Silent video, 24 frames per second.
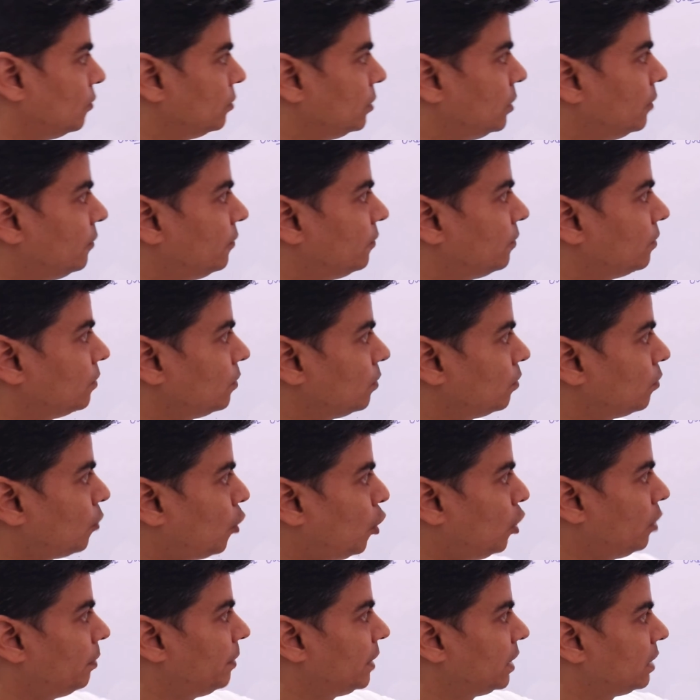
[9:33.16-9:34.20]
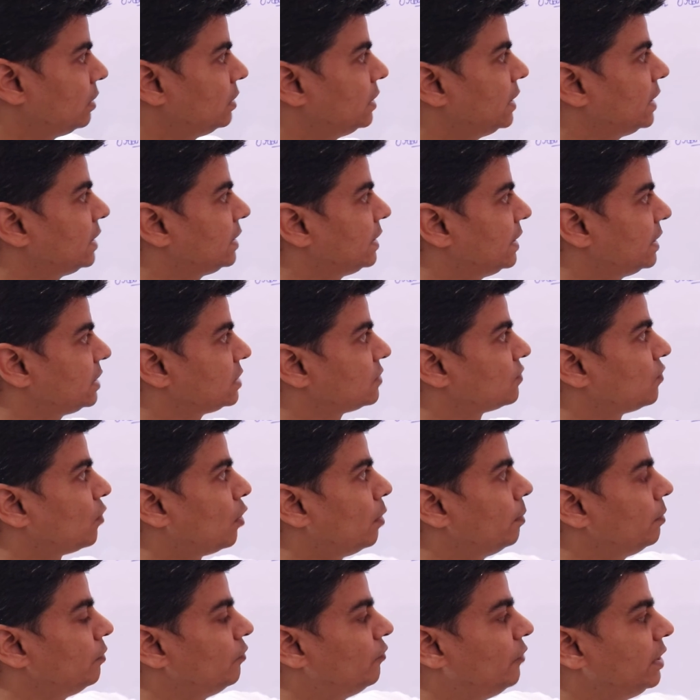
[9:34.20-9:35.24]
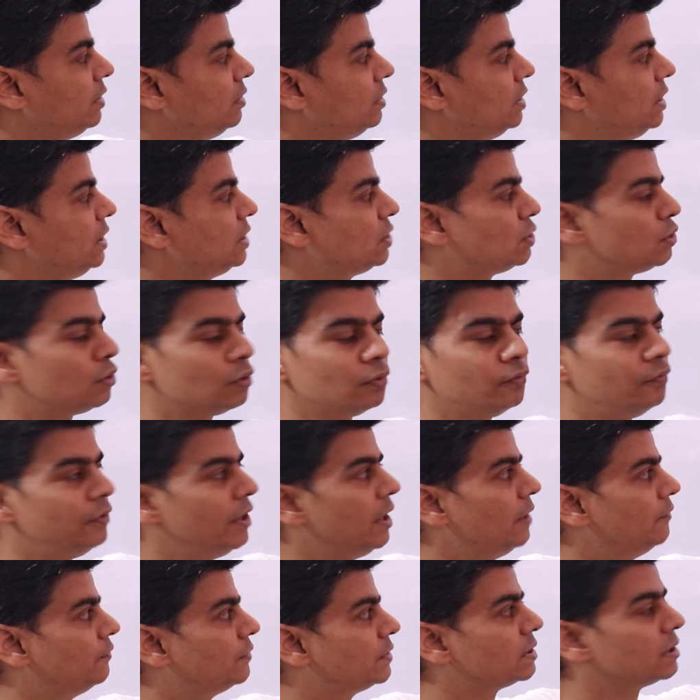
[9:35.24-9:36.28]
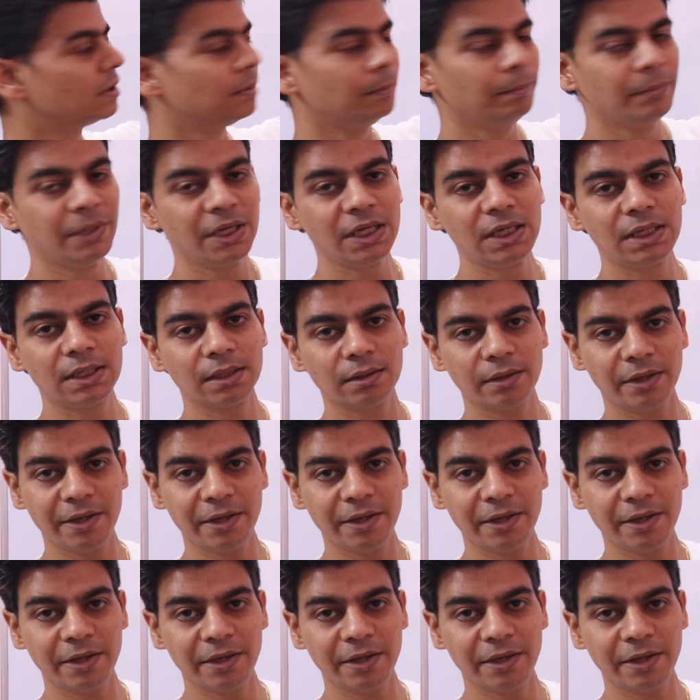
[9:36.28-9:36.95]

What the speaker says: the orbital that gets formed when these two waves meet